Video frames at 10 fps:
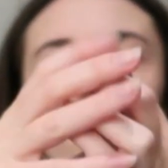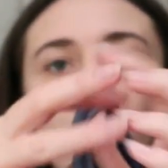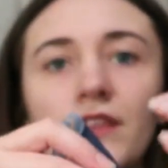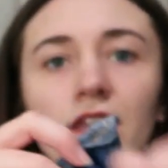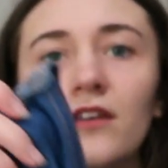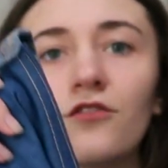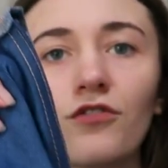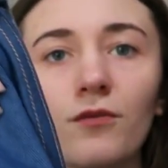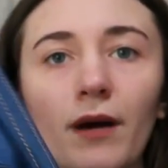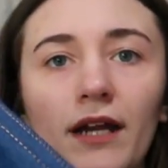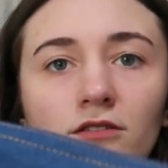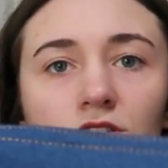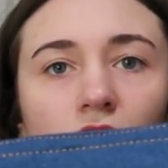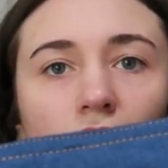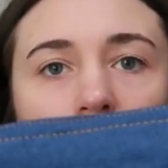then the front
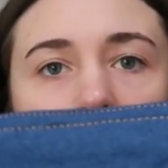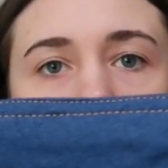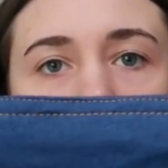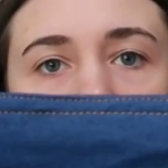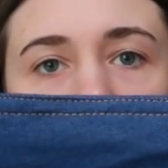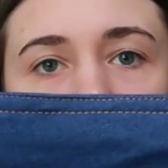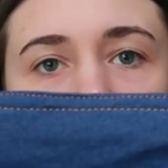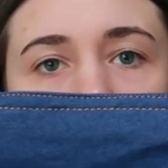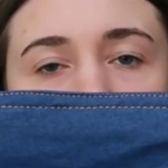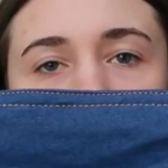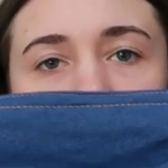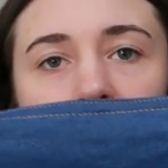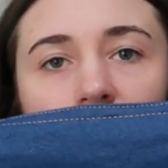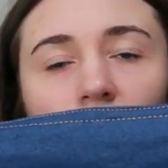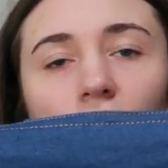panels are like
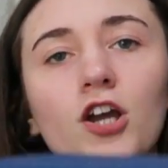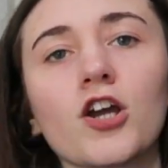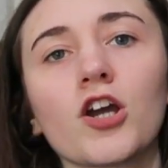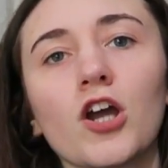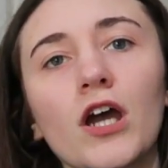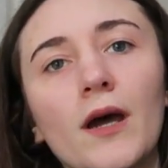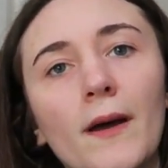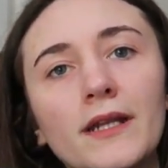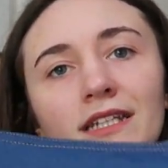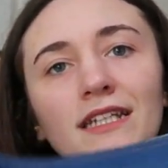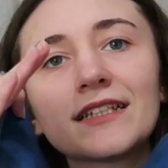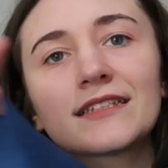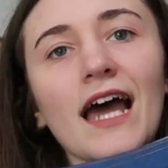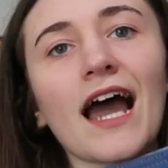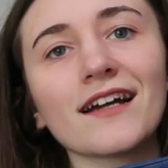the
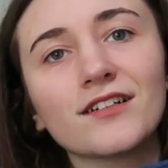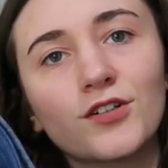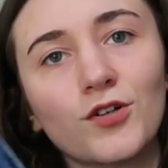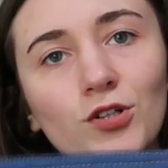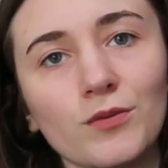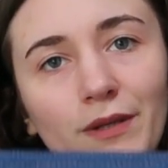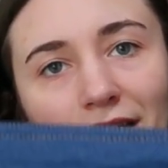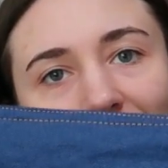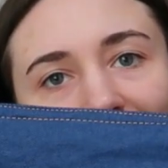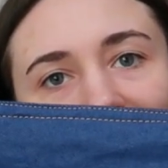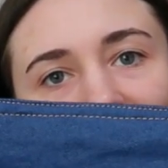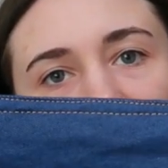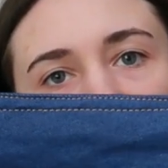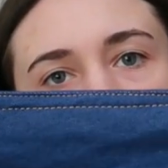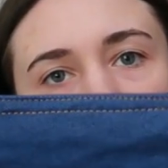neater ankle bits.
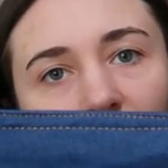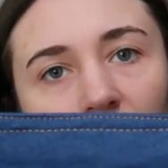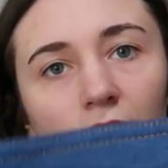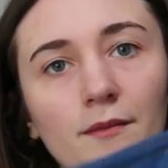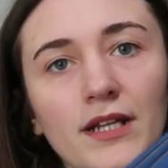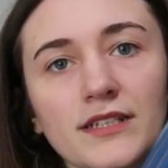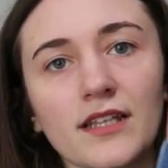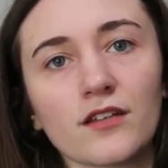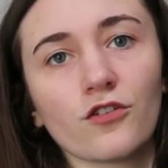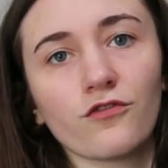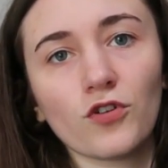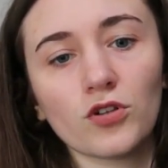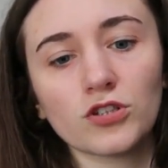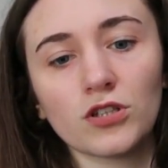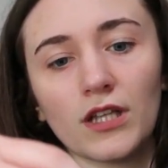And it's like the
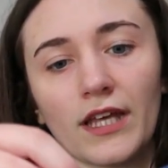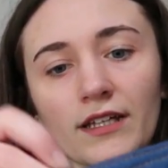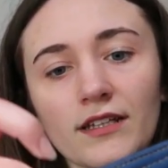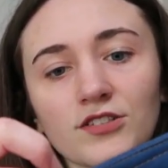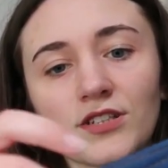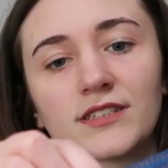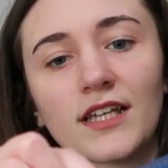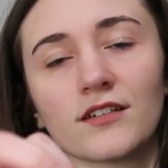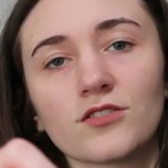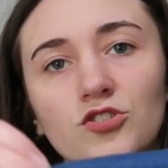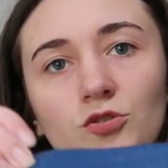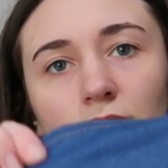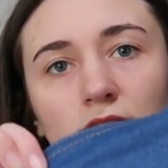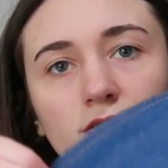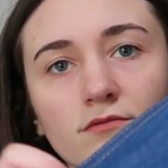full, like, so it's like
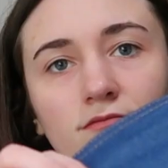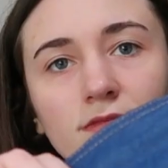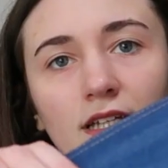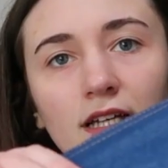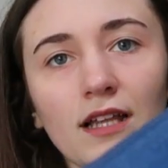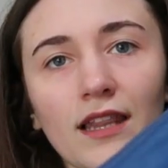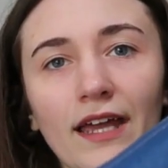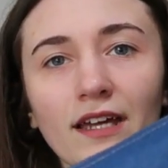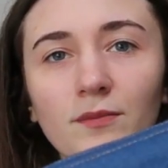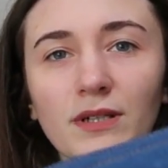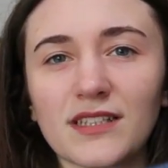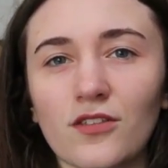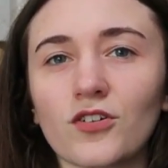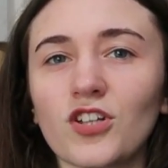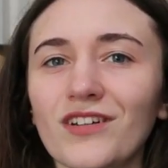double layered because I
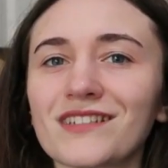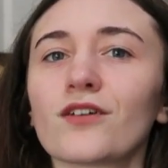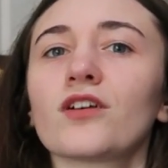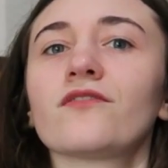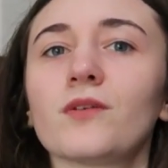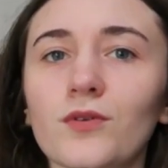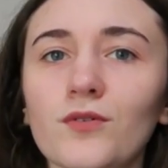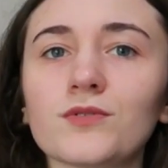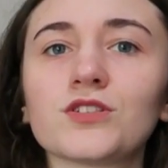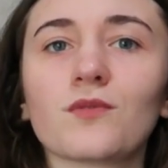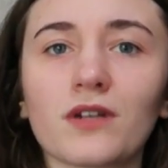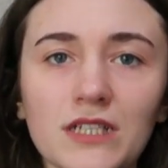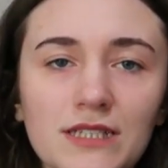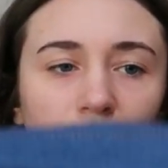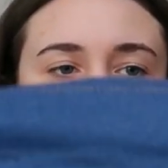thought, you know, it's going over your boobs. You want
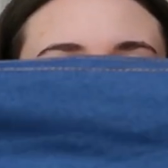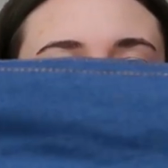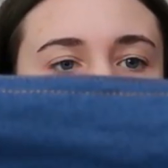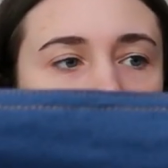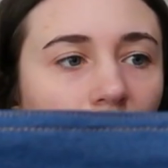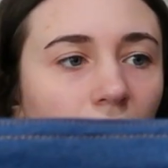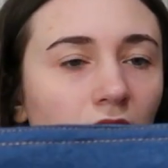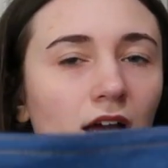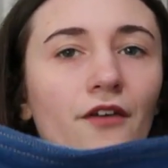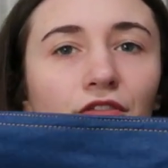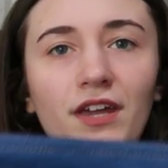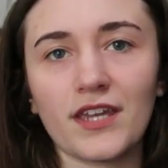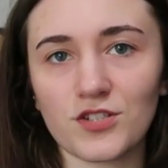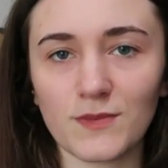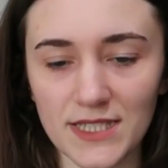it to be a
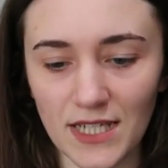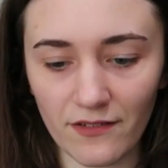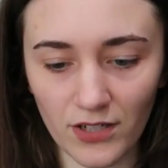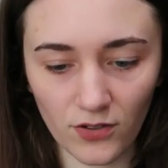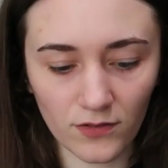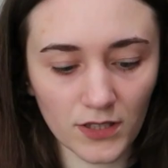thickish material.